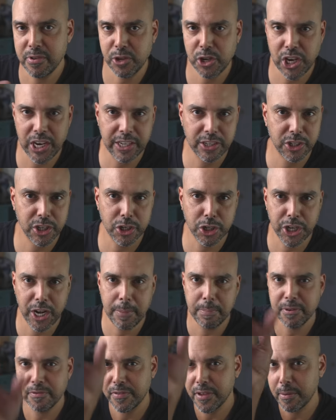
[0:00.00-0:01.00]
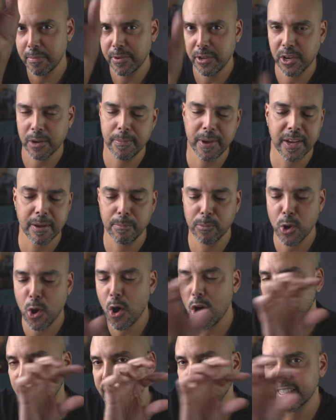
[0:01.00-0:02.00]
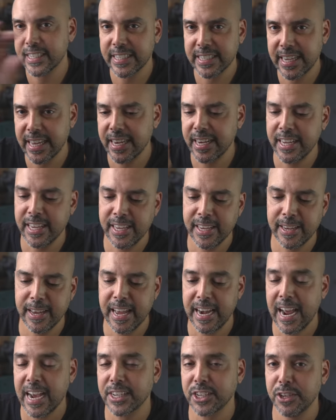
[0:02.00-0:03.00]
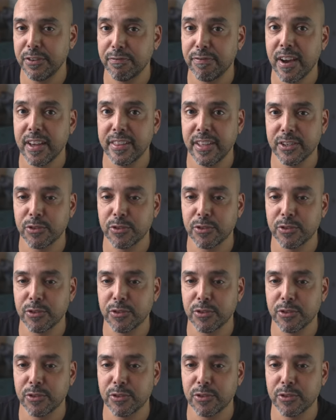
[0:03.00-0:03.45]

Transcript: change the shape of them. You can make them long and skinny. And I actually find